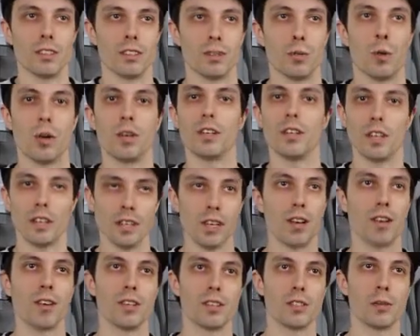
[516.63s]
to one day
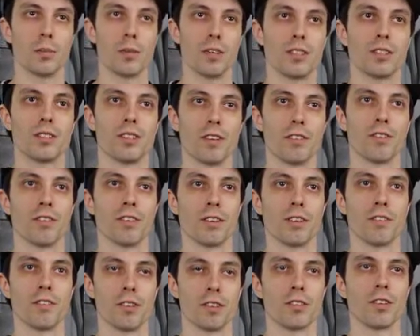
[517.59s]
carry some of his stuff in
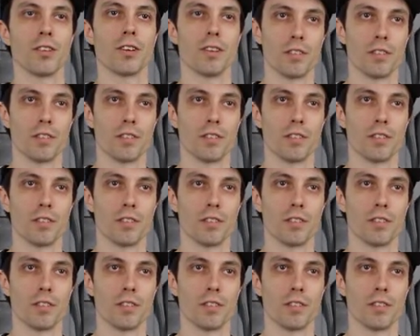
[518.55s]
here for sure.